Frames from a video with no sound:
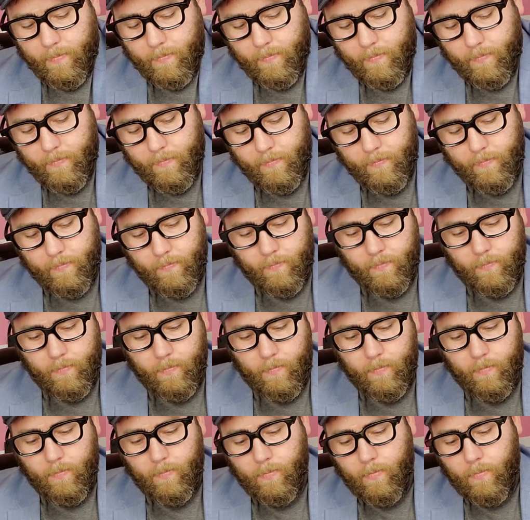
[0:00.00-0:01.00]

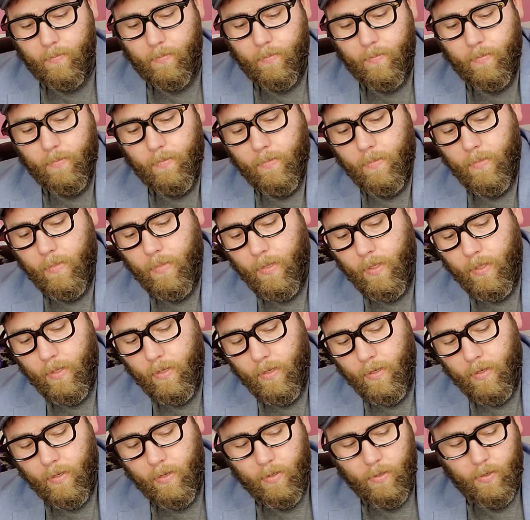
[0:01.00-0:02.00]

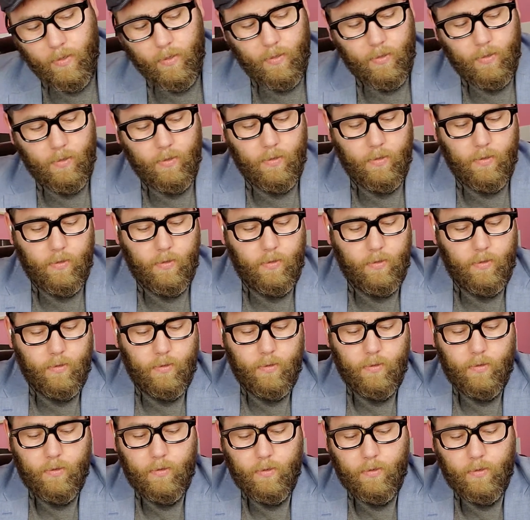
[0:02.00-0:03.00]

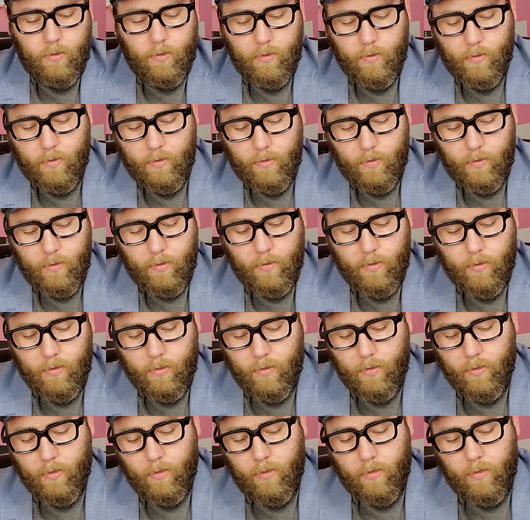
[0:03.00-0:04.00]

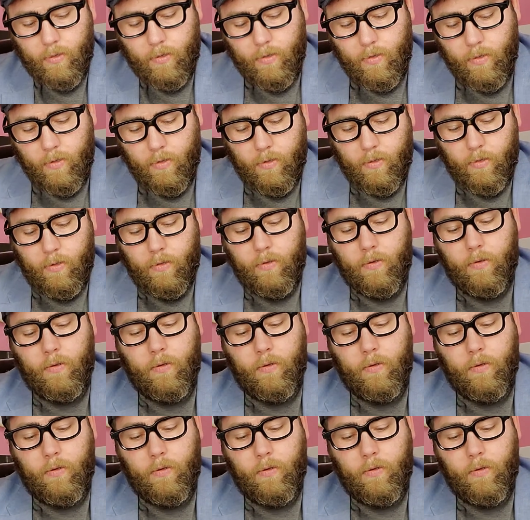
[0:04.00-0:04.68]
No one is speaking in this clip.